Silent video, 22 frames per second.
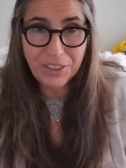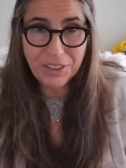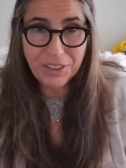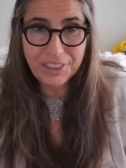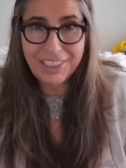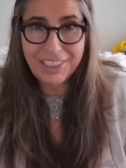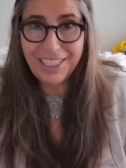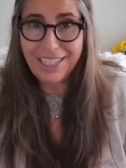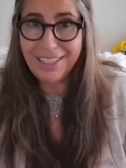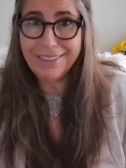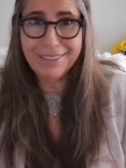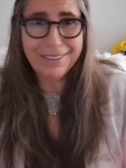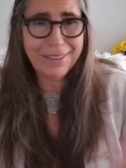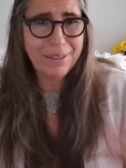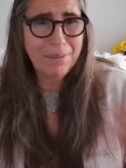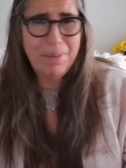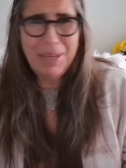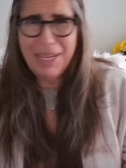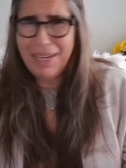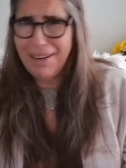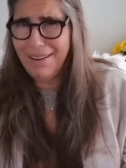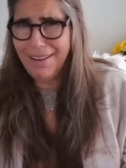state. It could
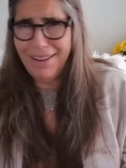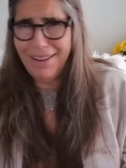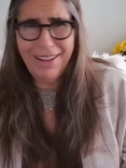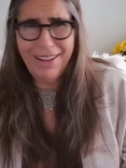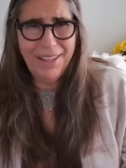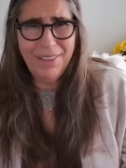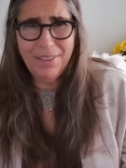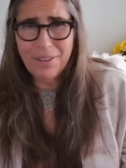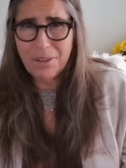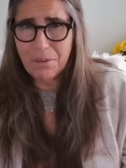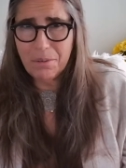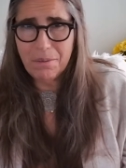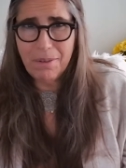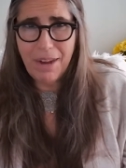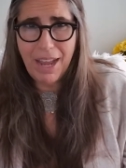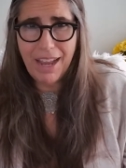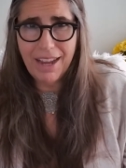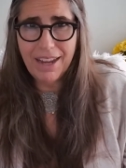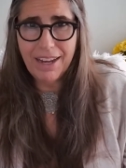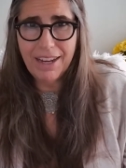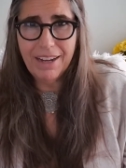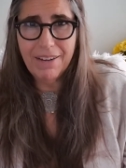be either
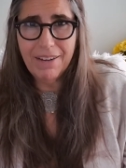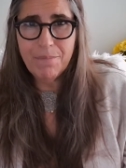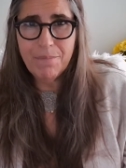way.